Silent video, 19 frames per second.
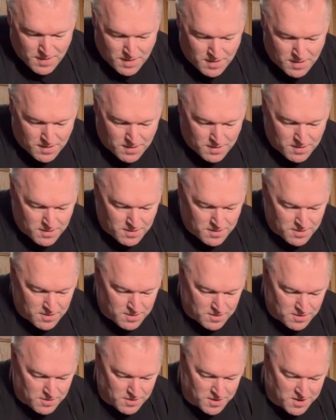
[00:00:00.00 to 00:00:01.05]

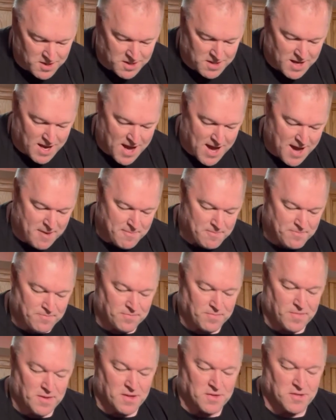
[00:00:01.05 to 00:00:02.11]
Oh, look at that.
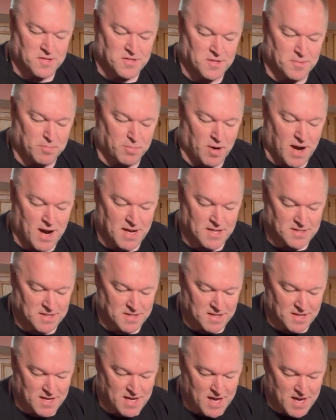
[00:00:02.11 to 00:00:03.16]
The surprise in
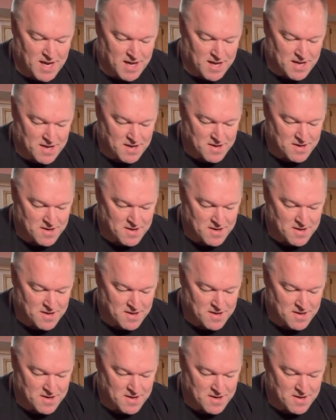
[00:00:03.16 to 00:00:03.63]
the cake.